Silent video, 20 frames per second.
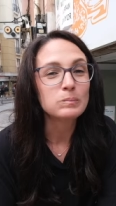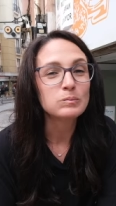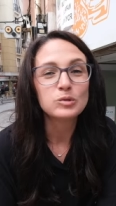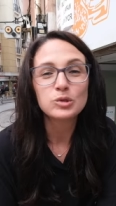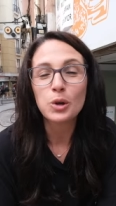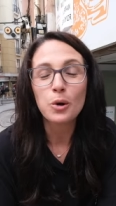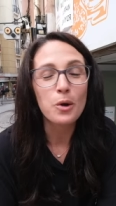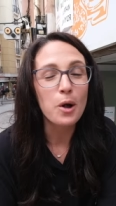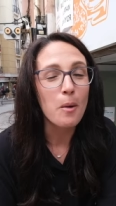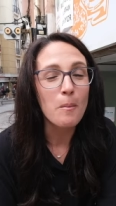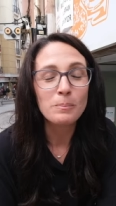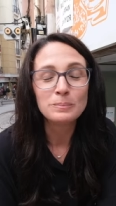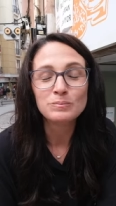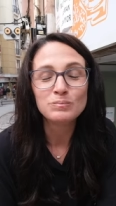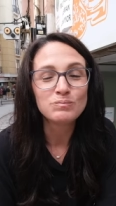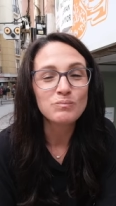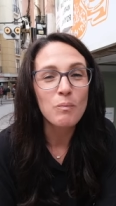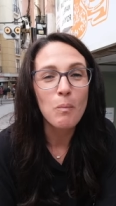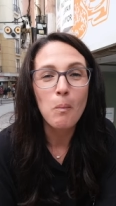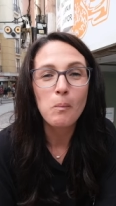So good.
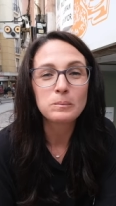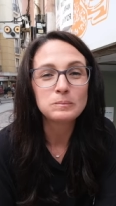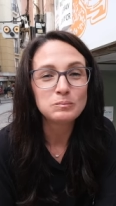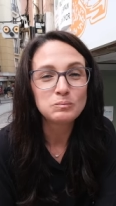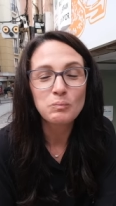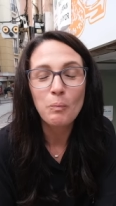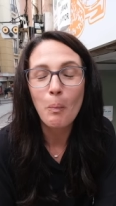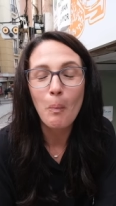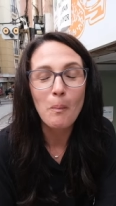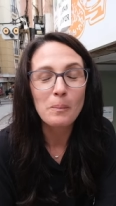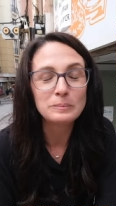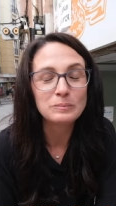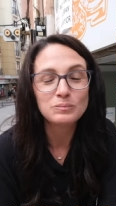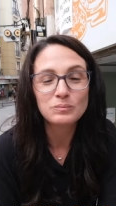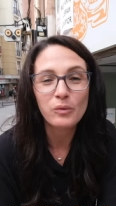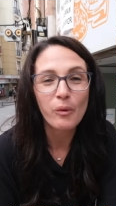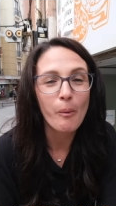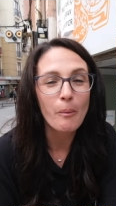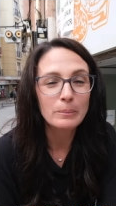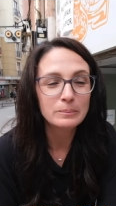
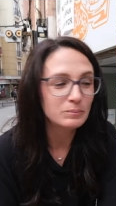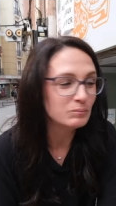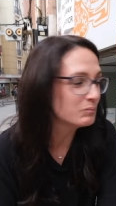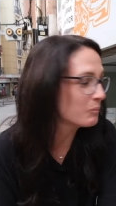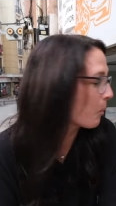Looks like they're